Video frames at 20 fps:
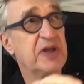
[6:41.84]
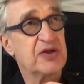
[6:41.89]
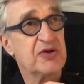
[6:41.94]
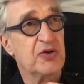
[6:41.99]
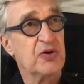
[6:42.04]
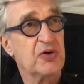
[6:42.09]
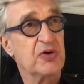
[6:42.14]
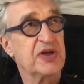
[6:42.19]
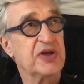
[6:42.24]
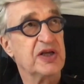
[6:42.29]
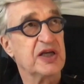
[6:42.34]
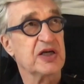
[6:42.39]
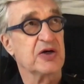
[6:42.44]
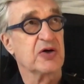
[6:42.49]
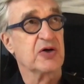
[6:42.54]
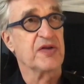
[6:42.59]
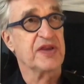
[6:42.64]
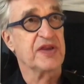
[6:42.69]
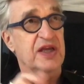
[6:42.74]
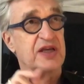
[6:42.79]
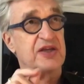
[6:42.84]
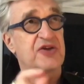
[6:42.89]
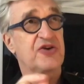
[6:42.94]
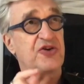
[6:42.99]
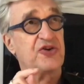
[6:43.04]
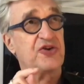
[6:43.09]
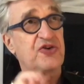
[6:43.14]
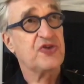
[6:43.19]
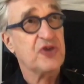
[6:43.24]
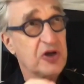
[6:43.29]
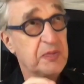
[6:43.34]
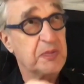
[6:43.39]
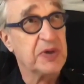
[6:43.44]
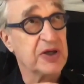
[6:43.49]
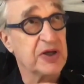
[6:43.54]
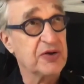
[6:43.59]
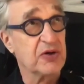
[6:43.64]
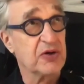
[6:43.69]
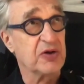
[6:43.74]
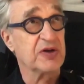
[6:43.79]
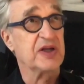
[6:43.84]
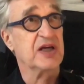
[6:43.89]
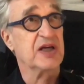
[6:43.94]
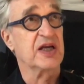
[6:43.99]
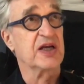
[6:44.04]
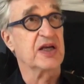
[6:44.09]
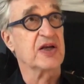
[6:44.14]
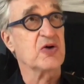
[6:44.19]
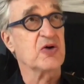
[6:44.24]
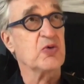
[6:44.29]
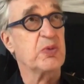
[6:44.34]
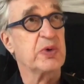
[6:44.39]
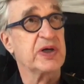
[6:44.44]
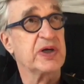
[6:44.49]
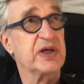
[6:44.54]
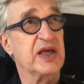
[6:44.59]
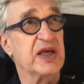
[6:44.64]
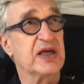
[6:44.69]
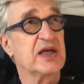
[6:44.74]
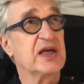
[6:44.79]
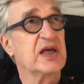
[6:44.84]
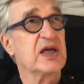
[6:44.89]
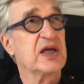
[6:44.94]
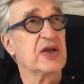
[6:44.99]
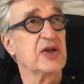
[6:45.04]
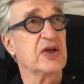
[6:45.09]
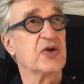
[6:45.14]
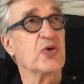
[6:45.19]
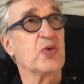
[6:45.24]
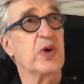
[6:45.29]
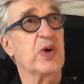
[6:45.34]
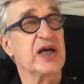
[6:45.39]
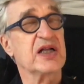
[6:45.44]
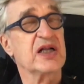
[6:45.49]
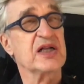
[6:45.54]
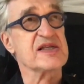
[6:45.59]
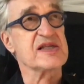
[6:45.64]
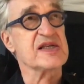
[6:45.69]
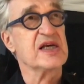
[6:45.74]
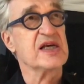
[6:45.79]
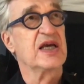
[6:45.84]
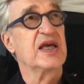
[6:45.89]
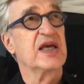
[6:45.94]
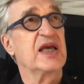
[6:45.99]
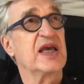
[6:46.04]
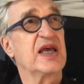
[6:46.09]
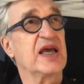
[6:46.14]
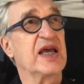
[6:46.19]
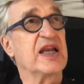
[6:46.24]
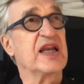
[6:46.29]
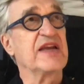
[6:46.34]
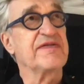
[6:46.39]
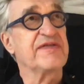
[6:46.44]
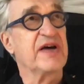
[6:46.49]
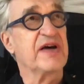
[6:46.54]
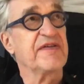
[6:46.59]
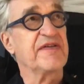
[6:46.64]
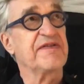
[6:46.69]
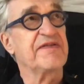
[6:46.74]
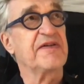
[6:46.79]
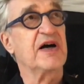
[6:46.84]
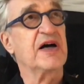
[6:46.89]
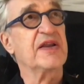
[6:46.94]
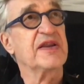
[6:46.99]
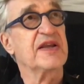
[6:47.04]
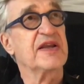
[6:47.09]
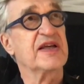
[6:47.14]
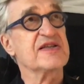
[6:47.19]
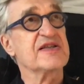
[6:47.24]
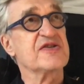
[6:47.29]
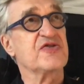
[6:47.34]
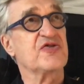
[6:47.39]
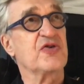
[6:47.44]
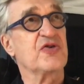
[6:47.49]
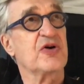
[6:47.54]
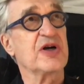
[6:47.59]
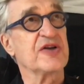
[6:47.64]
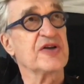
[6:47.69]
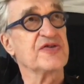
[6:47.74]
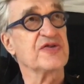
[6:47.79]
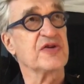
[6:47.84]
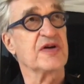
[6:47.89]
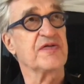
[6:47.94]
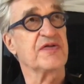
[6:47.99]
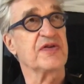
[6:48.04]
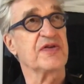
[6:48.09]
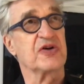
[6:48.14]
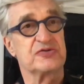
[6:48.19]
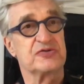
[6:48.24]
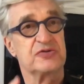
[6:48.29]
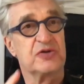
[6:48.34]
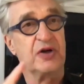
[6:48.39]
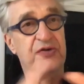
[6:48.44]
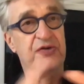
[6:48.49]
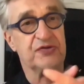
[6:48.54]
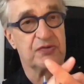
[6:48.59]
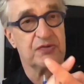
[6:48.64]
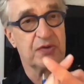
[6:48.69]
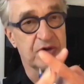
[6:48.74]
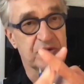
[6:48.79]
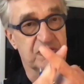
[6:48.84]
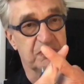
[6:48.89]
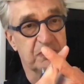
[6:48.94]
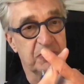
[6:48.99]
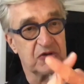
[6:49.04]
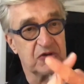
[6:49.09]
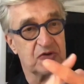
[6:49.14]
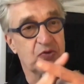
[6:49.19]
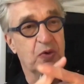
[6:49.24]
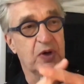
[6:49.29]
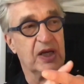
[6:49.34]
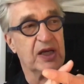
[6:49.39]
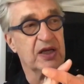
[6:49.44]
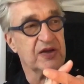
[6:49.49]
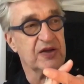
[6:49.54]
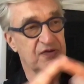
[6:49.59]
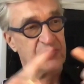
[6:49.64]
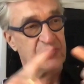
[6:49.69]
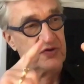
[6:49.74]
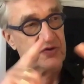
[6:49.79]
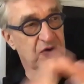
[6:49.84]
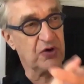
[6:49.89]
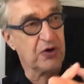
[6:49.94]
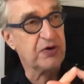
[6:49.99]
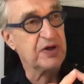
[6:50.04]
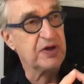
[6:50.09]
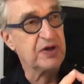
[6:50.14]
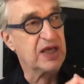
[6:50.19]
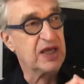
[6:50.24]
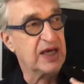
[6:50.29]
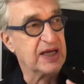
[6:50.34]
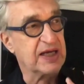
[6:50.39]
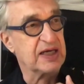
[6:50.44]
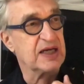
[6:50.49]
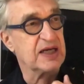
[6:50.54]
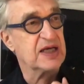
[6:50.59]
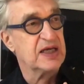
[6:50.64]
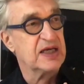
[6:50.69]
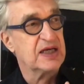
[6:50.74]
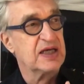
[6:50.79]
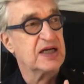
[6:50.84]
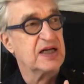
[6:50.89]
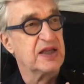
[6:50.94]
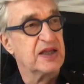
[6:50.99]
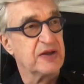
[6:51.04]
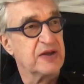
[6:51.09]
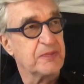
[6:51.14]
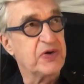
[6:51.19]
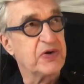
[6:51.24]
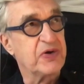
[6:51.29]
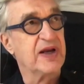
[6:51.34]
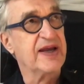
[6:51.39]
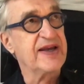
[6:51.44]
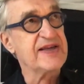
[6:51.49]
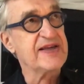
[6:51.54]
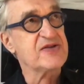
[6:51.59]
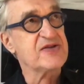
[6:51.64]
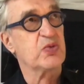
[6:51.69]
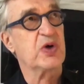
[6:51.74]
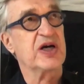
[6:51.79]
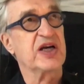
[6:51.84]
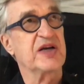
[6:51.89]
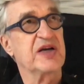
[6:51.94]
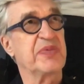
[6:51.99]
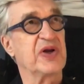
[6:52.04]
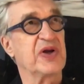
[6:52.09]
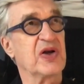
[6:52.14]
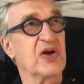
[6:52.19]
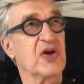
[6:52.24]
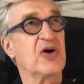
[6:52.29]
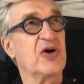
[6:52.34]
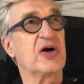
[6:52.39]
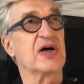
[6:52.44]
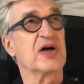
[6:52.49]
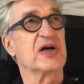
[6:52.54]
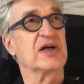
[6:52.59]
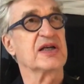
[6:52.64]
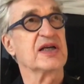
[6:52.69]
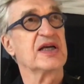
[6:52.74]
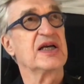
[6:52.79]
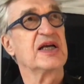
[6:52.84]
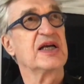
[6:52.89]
told here or that should be told here and nowhere else. And if I found that story, sort of the crossroads between a story and the place where it belonged,